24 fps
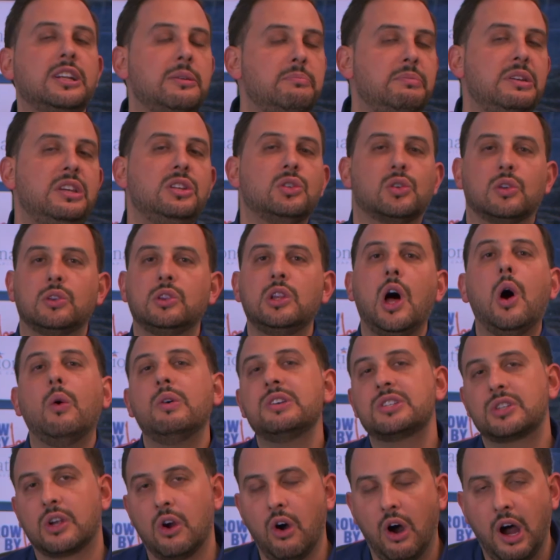going to be your
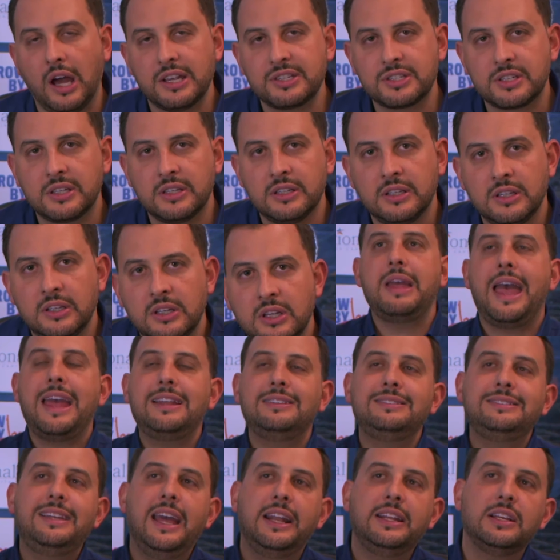lowest cost.
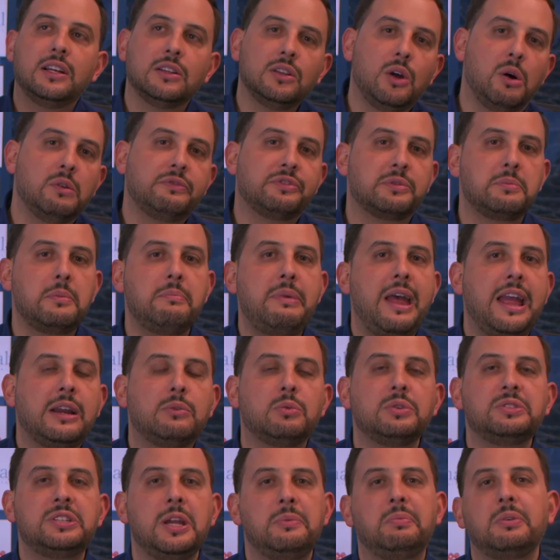And getting a loan from a
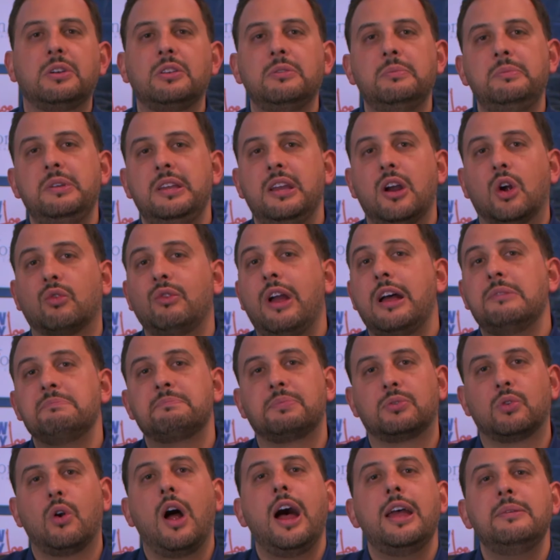bank will typically be
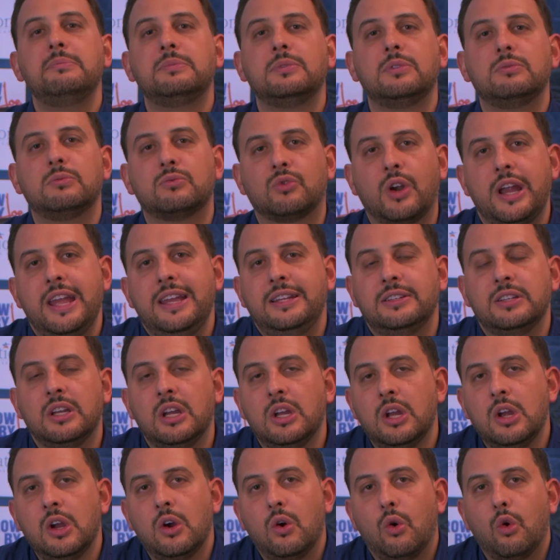around prime rate
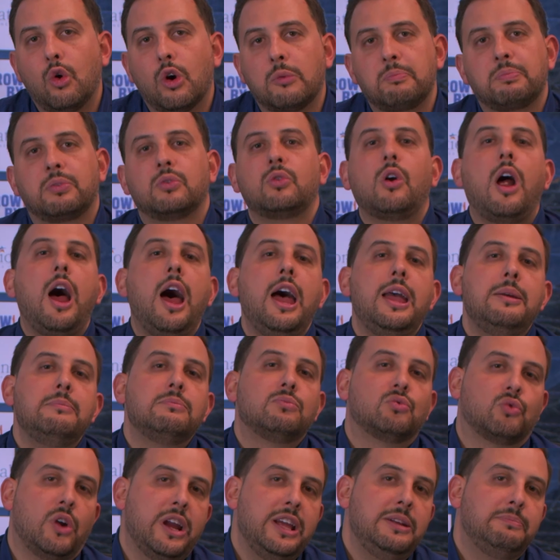or
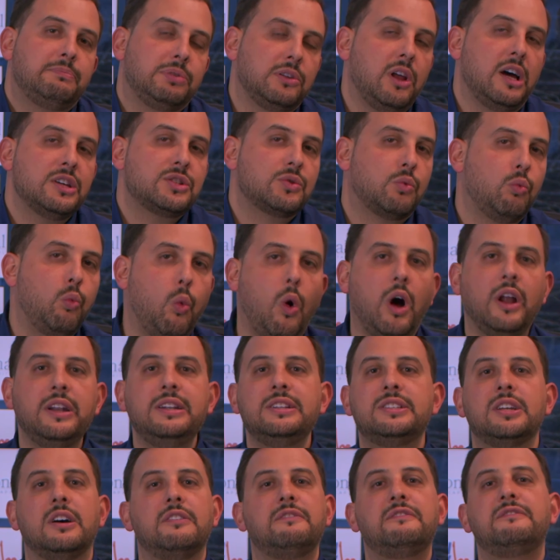prime rate plus
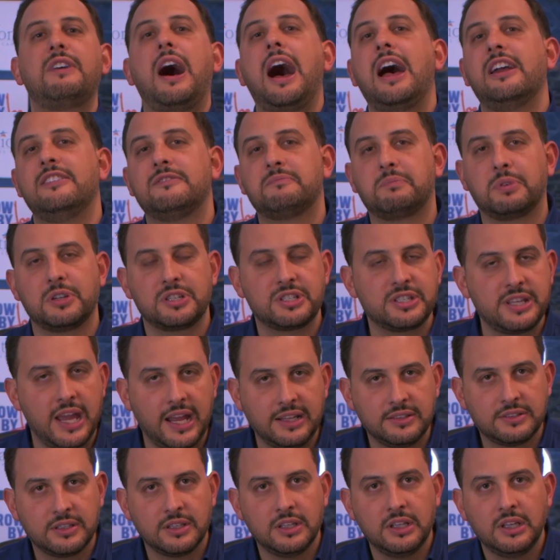1 to 5%.
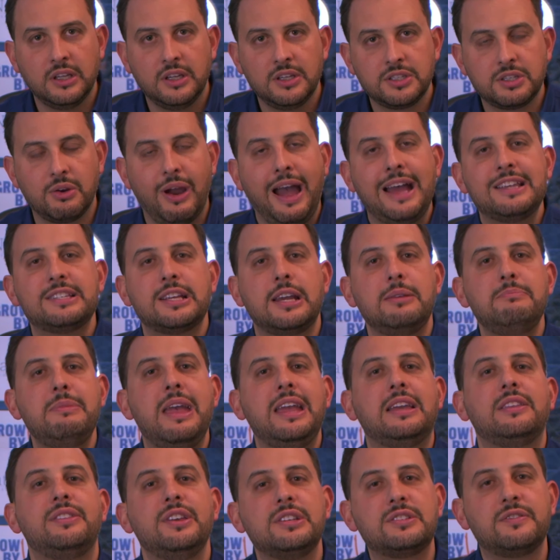So as I
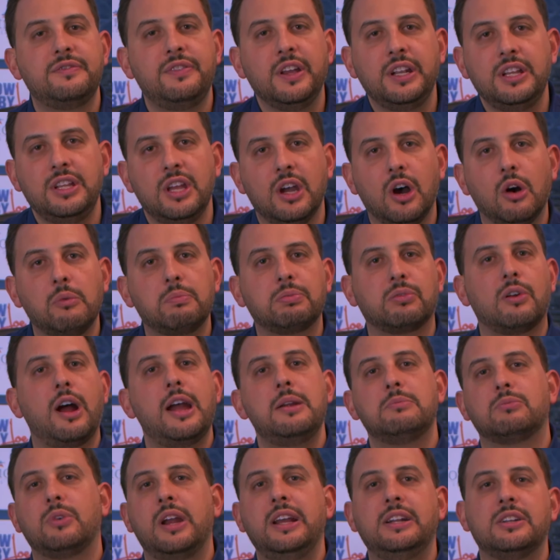make this video,
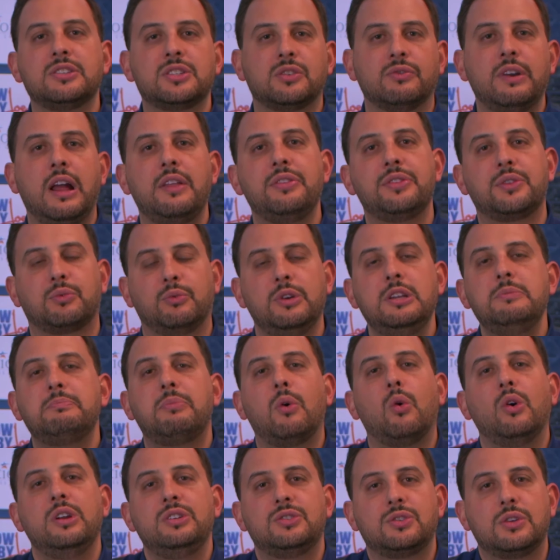prime rate is around
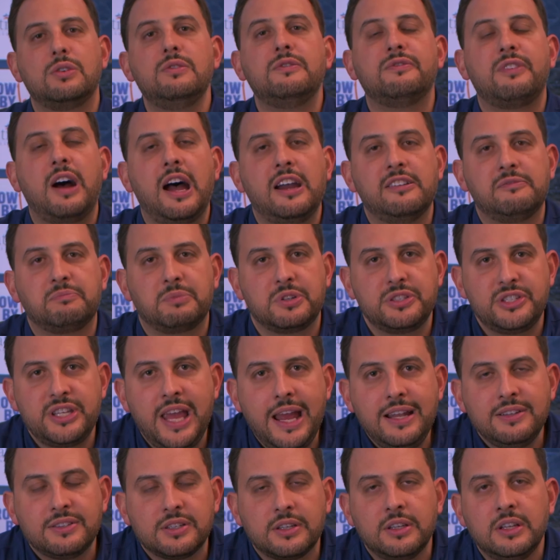3.25%.
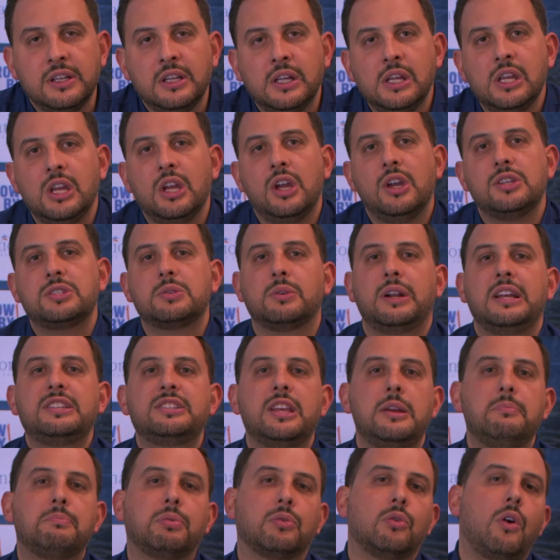So when I
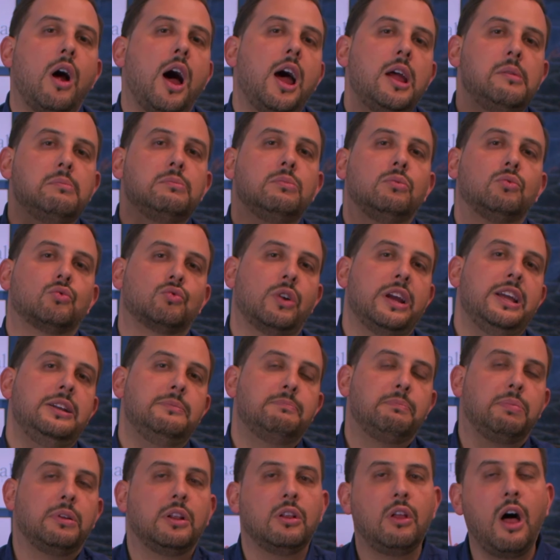say prime
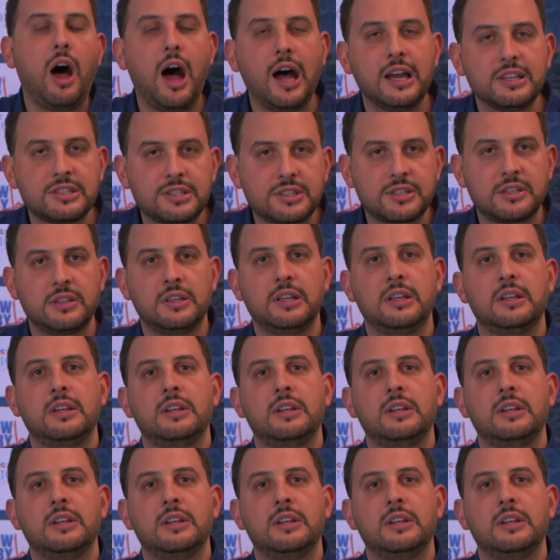rate plus,